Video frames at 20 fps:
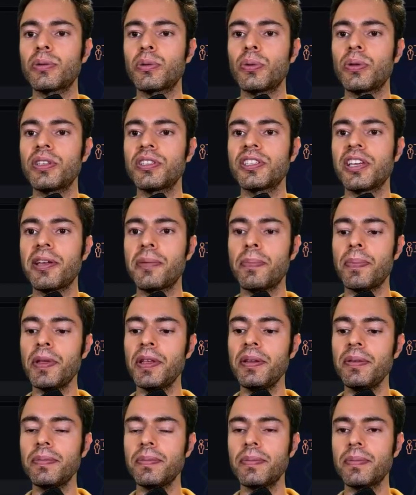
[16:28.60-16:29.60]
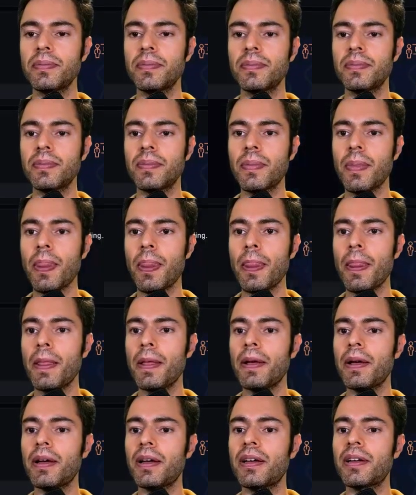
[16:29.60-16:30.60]
this IP,
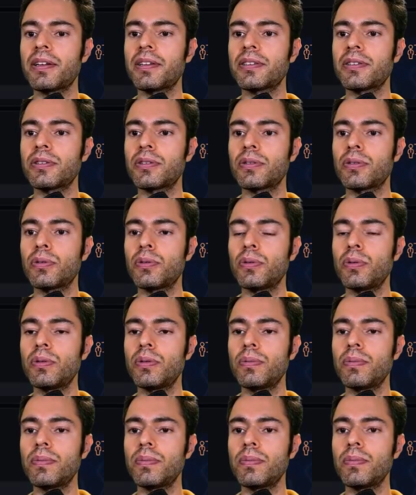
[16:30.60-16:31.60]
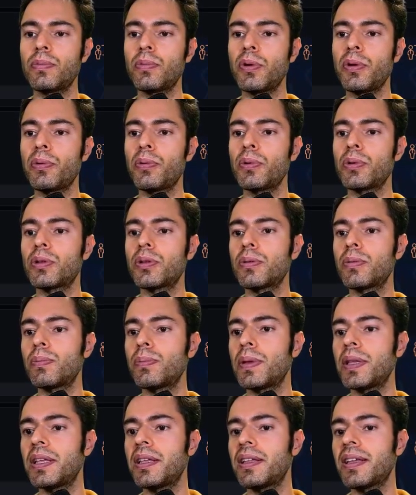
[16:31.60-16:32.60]
and we would
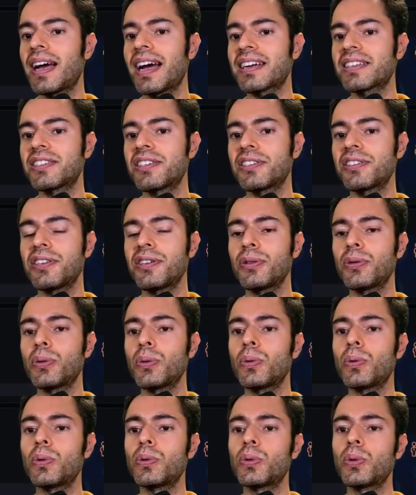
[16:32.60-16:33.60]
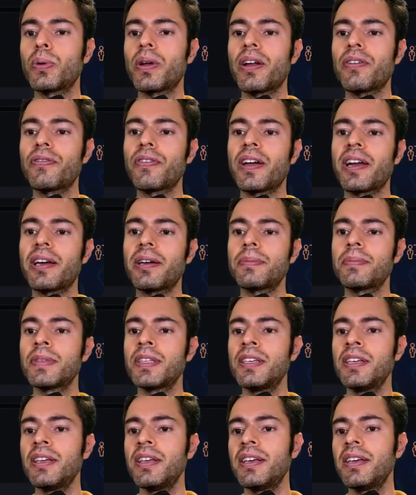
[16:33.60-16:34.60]
be accessing to Grafana.
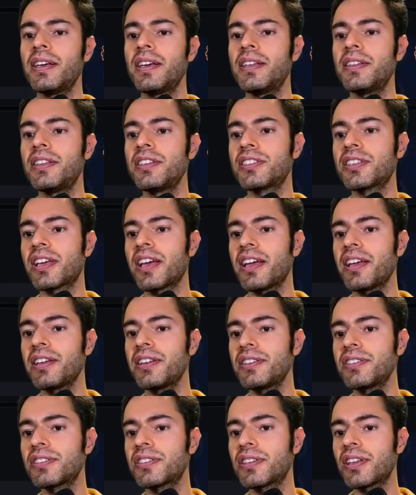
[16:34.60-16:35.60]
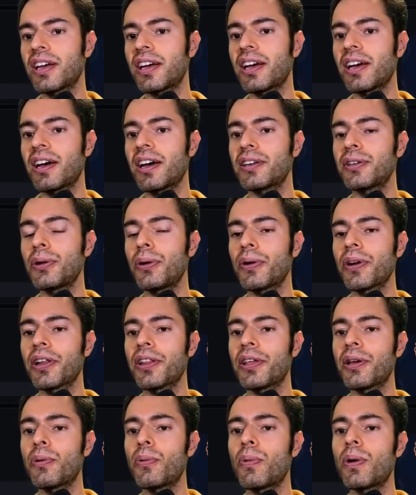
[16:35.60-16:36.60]
In this case, I
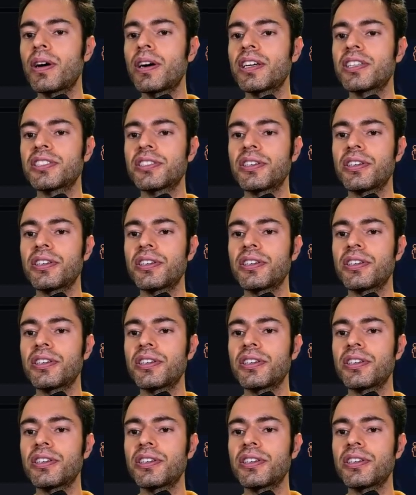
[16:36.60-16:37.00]
already was